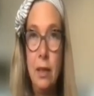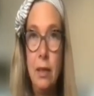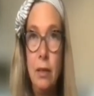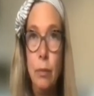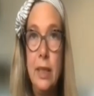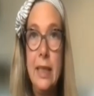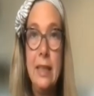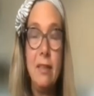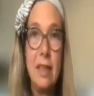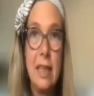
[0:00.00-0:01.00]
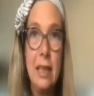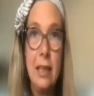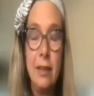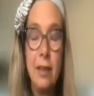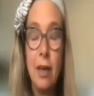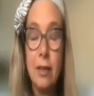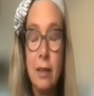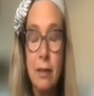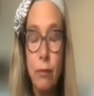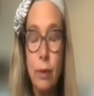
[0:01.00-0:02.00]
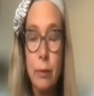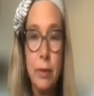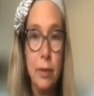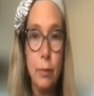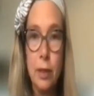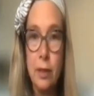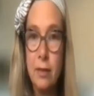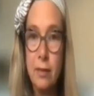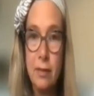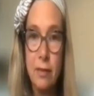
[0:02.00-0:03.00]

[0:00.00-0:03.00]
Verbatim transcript: We need to kill and hunt. If we were in the woods